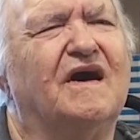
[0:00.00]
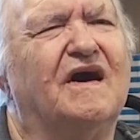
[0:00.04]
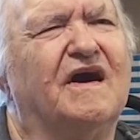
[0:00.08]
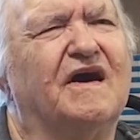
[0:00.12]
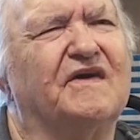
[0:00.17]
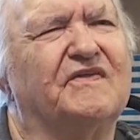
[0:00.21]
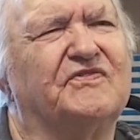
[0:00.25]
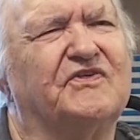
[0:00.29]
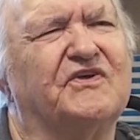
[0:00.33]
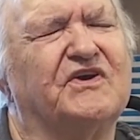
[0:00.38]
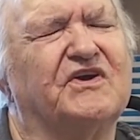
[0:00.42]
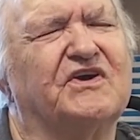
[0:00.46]

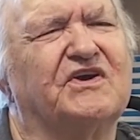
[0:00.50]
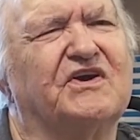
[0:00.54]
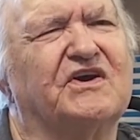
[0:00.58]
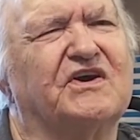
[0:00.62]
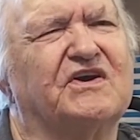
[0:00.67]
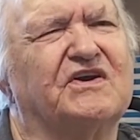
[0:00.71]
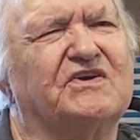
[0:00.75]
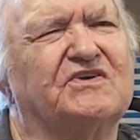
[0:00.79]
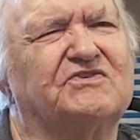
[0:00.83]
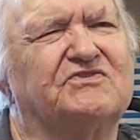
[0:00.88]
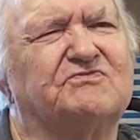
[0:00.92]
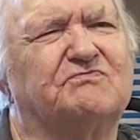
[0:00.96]
I think
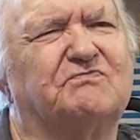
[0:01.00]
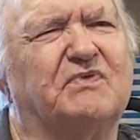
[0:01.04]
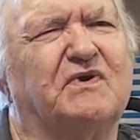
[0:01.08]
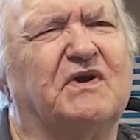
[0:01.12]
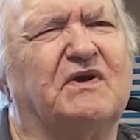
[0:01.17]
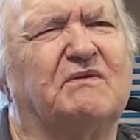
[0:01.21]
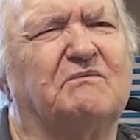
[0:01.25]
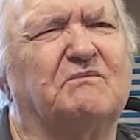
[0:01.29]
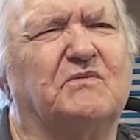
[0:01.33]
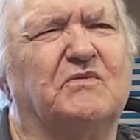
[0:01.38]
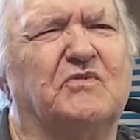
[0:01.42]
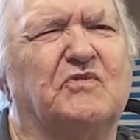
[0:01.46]
I
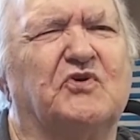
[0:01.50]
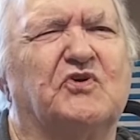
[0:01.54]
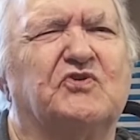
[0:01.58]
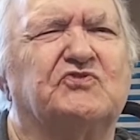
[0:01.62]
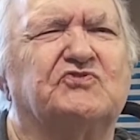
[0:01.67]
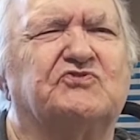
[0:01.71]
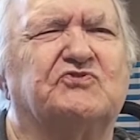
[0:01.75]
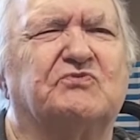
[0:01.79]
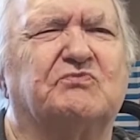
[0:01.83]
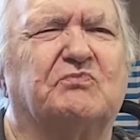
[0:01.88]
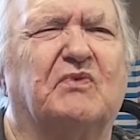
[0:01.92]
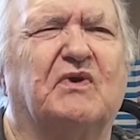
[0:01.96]
spent
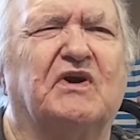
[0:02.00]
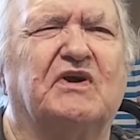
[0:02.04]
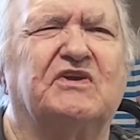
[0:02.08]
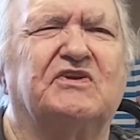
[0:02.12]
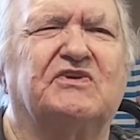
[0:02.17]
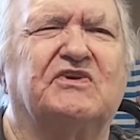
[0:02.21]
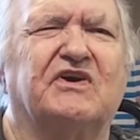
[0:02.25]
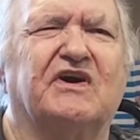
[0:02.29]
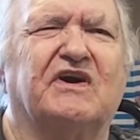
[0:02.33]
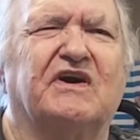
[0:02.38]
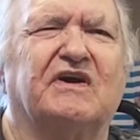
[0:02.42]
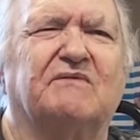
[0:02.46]
most of my
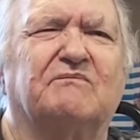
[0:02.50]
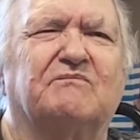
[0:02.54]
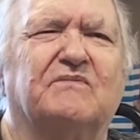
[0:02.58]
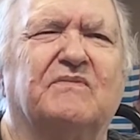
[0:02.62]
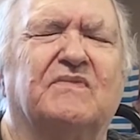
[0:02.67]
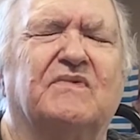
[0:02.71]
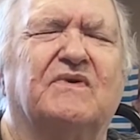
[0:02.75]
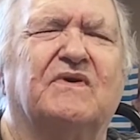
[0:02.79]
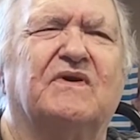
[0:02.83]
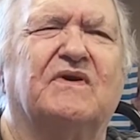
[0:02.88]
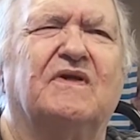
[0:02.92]
time